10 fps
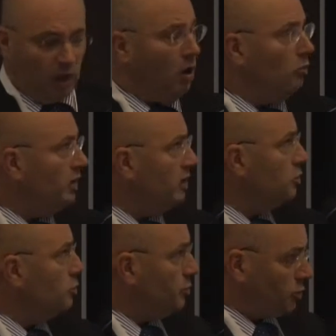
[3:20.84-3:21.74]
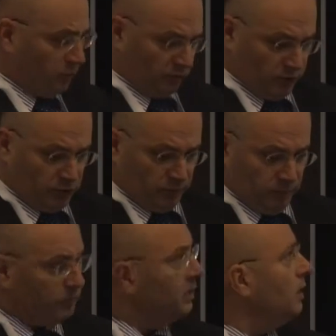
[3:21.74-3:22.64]
Only in the subsurface,
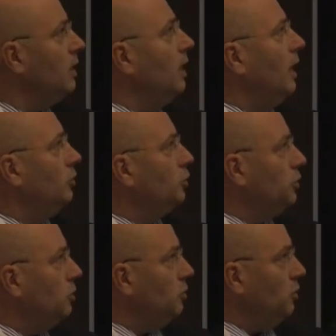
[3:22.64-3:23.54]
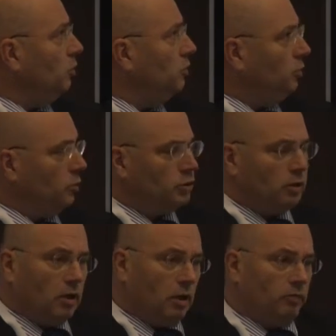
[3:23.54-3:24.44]
I just show you all the laws,
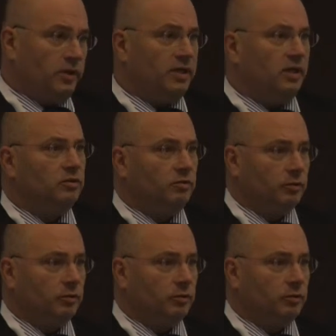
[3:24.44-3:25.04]
there are already